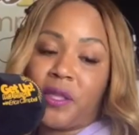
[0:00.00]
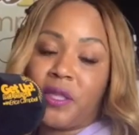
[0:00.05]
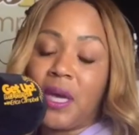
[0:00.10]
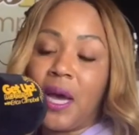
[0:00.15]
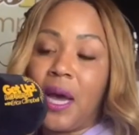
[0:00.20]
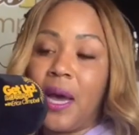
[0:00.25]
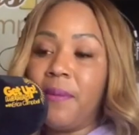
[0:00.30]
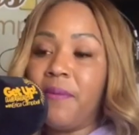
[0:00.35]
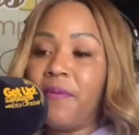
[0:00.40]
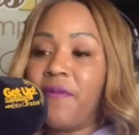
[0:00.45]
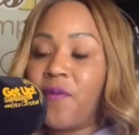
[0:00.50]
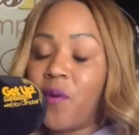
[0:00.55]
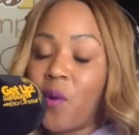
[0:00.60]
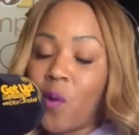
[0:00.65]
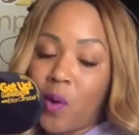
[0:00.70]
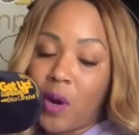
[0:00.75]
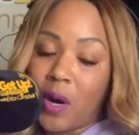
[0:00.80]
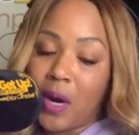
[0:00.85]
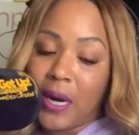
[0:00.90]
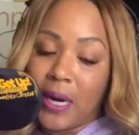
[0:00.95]
Time
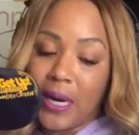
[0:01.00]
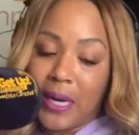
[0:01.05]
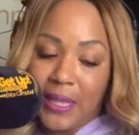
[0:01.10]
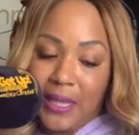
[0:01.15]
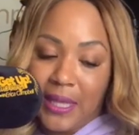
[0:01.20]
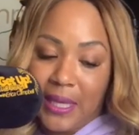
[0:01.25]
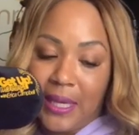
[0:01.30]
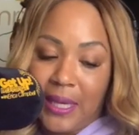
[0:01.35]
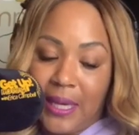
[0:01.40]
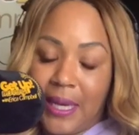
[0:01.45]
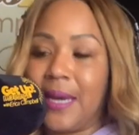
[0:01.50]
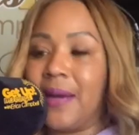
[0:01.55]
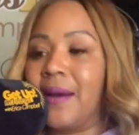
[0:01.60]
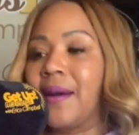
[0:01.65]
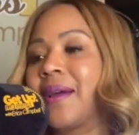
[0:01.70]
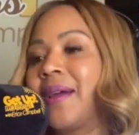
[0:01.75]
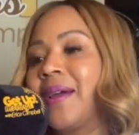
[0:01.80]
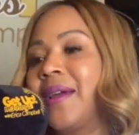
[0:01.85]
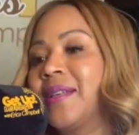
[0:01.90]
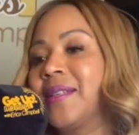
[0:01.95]
for the
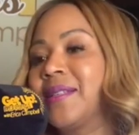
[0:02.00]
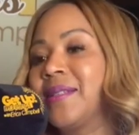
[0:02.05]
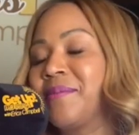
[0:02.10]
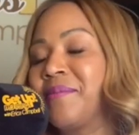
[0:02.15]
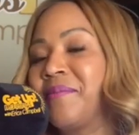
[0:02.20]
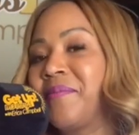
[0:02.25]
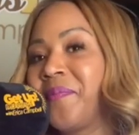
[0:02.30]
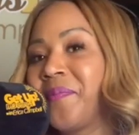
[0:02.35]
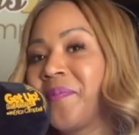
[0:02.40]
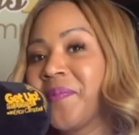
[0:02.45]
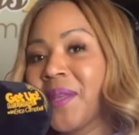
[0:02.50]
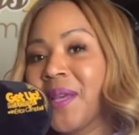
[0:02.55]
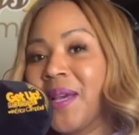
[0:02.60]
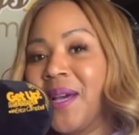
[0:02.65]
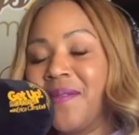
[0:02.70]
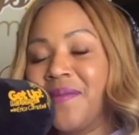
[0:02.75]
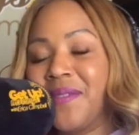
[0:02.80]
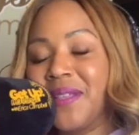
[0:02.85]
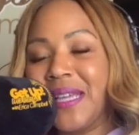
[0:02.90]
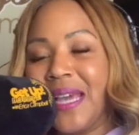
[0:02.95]
Ericaism
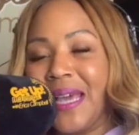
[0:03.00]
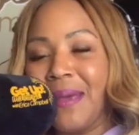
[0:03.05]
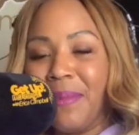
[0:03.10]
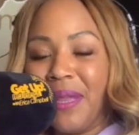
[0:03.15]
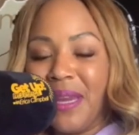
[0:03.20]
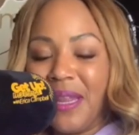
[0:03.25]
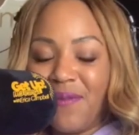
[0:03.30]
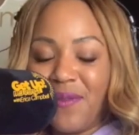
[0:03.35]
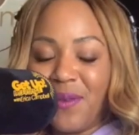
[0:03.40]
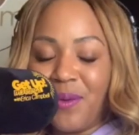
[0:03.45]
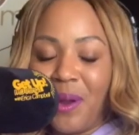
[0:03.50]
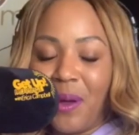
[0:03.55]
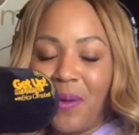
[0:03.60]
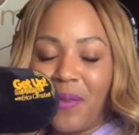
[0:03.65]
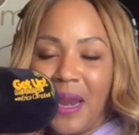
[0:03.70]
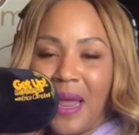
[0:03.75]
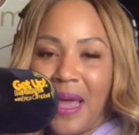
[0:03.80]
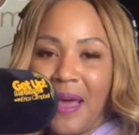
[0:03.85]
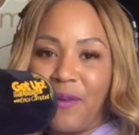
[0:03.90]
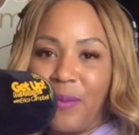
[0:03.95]
of the day. Many of you know
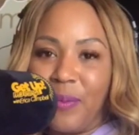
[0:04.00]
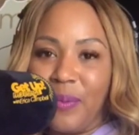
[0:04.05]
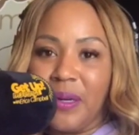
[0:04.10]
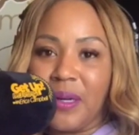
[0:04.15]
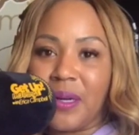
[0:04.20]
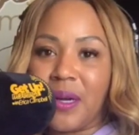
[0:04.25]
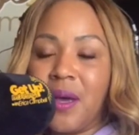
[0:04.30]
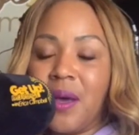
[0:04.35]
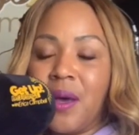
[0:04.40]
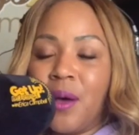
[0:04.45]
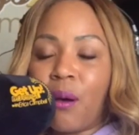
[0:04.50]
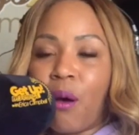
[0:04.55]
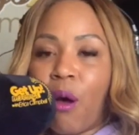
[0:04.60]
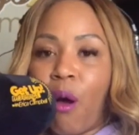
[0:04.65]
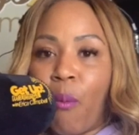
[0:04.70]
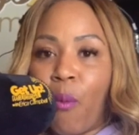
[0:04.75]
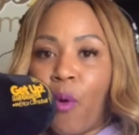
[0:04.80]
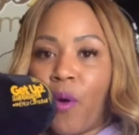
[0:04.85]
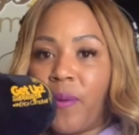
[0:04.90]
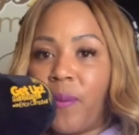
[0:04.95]
that I have a book
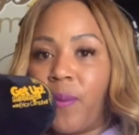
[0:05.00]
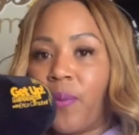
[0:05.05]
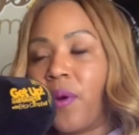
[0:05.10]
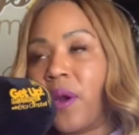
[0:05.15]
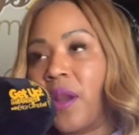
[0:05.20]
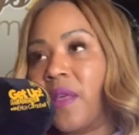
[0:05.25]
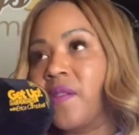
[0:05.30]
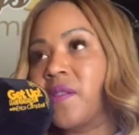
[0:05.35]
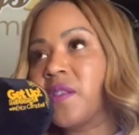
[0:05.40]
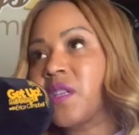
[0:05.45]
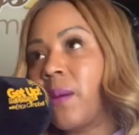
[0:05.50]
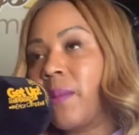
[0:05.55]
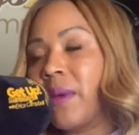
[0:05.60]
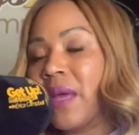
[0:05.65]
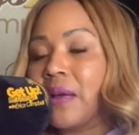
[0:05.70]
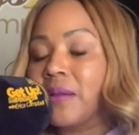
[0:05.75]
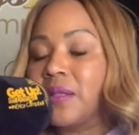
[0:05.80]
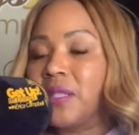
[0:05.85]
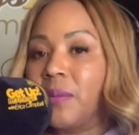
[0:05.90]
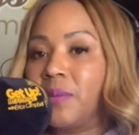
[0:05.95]
called More Than Pretty that's coming
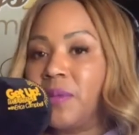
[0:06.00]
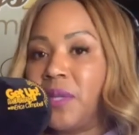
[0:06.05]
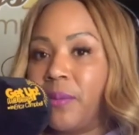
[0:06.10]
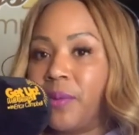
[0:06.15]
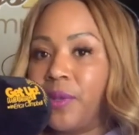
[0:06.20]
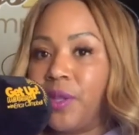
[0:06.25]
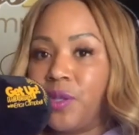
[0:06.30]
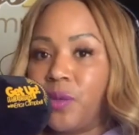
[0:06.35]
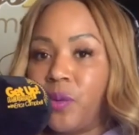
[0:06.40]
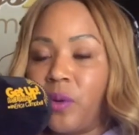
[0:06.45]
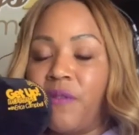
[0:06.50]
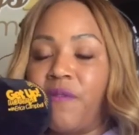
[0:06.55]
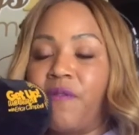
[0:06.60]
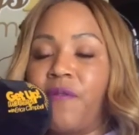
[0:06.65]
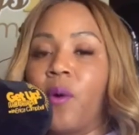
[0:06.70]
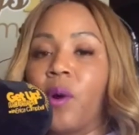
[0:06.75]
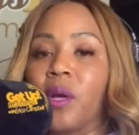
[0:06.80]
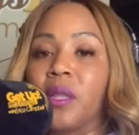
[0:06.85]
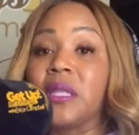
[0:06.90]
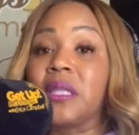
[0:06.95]
out September the
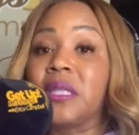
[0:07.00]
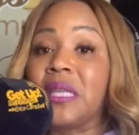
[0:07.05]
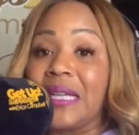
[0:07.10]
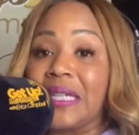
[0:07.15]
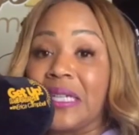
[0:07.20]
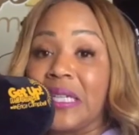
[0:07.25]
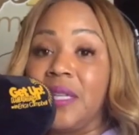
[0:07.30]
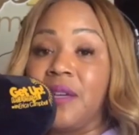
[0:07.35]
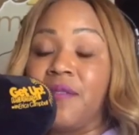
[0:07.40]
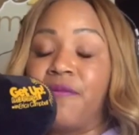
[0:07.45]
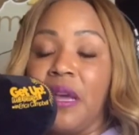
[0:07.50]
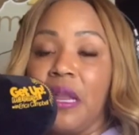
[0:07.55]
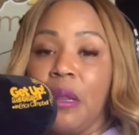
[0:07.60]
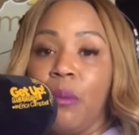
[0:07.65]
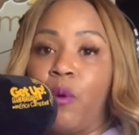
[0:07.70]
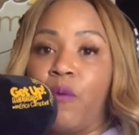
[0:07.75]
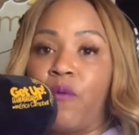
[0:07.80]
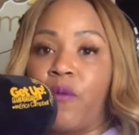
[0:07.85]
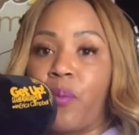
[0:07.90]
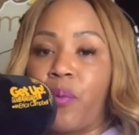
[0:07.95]
24th. It's actually
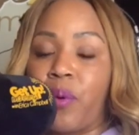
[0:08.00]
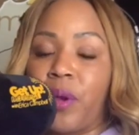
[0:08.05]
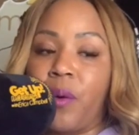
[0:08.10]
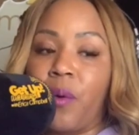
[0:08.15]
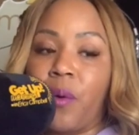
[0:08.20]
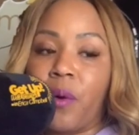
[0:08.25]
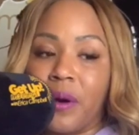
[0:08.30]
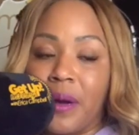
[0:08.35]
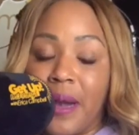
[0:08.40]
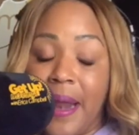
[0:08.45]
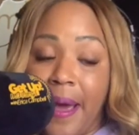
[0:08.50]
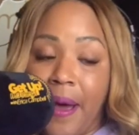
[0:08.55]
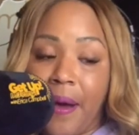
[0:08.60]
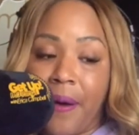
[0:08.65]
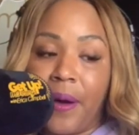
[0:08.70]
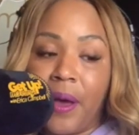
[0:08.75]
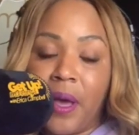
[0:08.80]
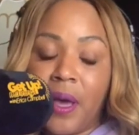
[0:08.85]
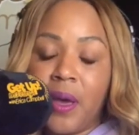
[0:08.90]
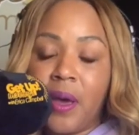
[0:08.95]
available for pre-order
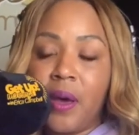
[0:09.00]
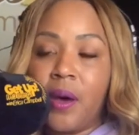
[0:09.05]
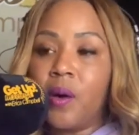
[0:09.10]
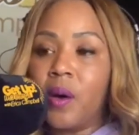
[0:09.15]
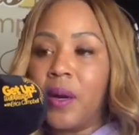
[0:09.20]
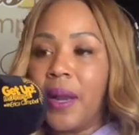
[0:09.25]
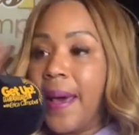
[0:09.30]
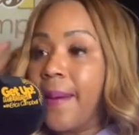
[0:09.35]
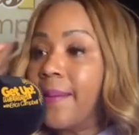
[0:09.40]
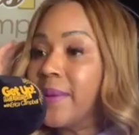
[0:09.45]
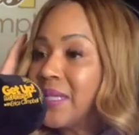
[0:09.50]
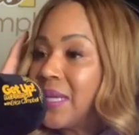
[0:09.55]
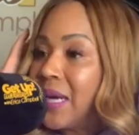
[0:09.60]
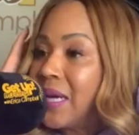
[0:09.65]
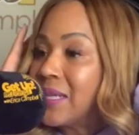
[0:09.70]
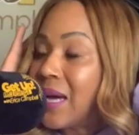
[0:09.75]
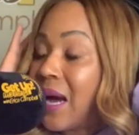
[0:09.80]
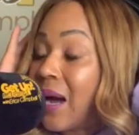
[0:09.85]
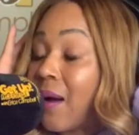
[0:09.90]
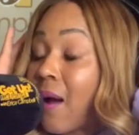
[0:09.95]
now on
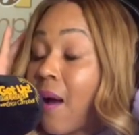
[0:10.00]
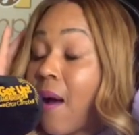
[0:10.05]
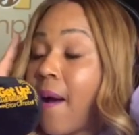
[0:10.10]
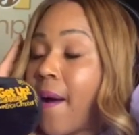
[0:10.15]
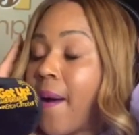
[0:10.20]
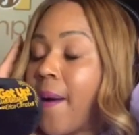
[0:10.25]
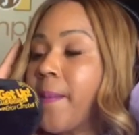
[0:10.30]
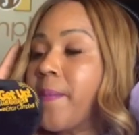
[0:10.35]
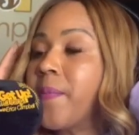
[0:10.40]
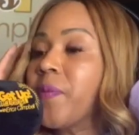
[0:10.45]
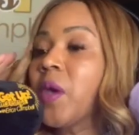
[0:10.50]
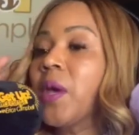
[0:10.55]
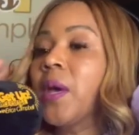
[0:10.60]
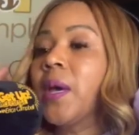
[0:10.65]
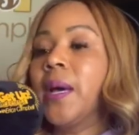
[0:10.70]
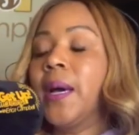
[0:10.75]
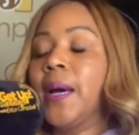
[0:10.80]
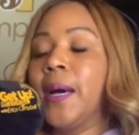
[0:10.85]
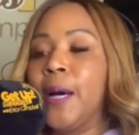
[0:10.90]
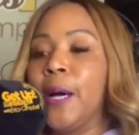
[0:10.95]
Amazon.com.
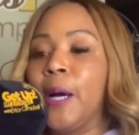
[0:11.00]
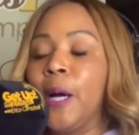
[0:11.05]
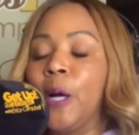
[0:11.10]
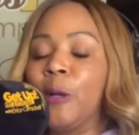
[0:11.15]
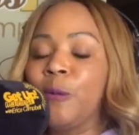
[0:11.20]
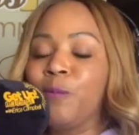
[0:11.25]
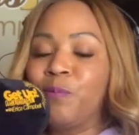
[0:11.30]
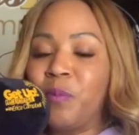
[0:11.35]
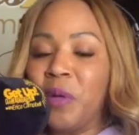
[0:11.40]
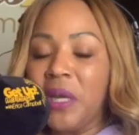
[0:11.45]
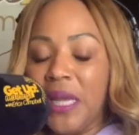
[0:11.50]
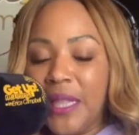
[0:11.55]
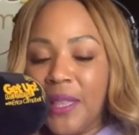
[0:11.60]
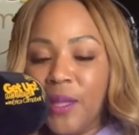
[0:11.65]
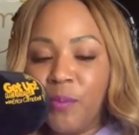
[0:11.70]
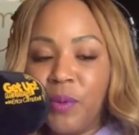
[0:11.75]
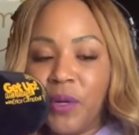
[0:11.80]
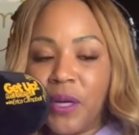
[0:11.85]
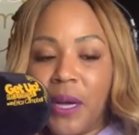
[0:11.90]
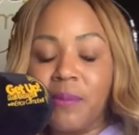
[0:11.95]
But in the
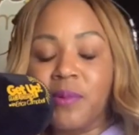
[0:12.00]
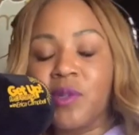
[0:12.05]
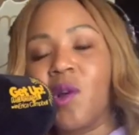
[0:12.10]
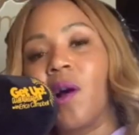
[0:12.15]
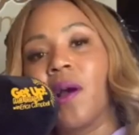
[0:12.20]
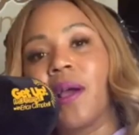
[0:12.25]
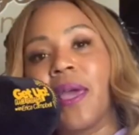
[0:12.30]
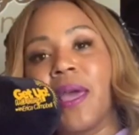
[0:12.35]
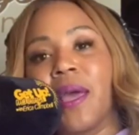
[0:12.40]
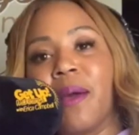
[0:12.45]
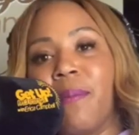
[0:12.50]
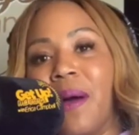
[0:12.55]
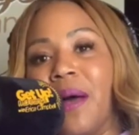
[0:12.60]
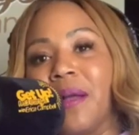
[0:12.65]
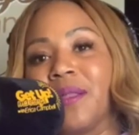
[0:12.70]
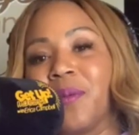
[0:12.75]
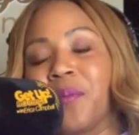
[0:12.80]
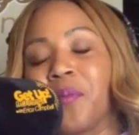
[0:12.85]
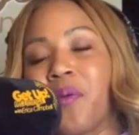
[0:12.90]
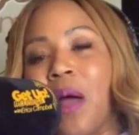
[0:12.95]
book, I'm talking
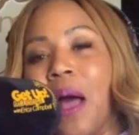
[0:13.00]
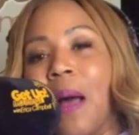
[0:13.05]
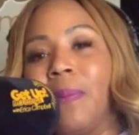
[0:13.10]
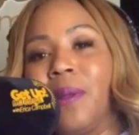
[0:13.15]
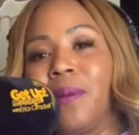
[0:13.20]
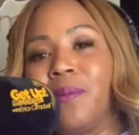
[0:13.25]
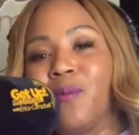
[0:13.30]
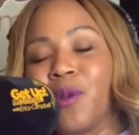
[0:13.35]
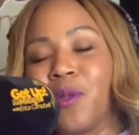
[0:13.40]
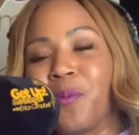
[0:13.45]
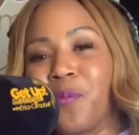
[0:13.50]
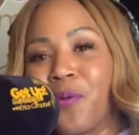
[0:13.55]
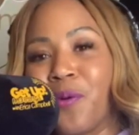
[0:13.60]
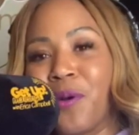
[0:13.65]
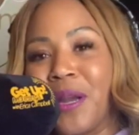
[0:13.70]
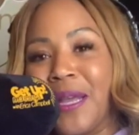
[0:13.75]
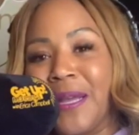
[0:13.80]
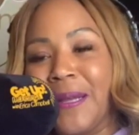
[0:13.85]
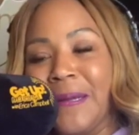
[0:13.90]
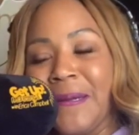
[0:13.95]
about the problem with
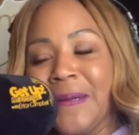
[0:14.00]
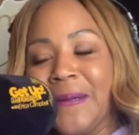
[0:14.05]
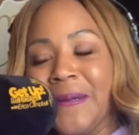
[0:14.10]
pretty.